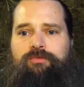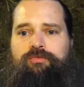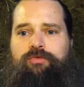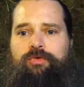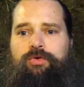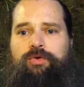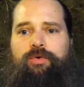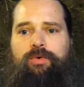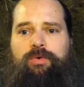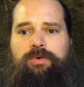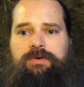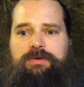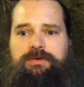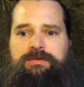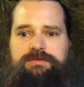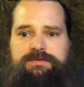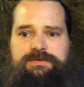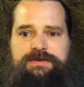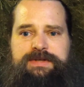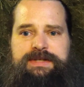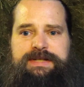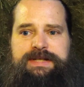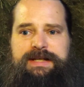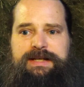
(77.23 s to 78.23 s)

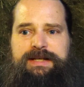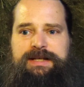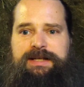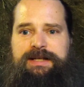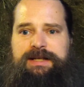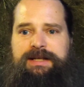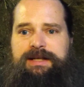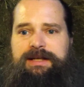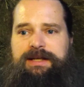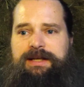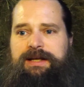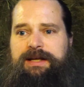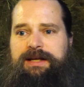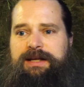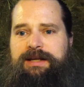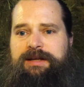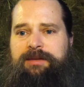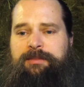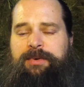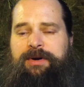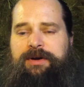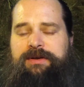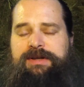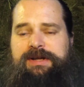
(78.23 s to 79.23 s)
rules.
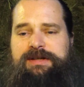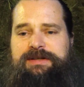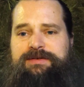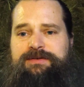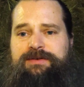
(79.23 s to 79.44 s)
Compare that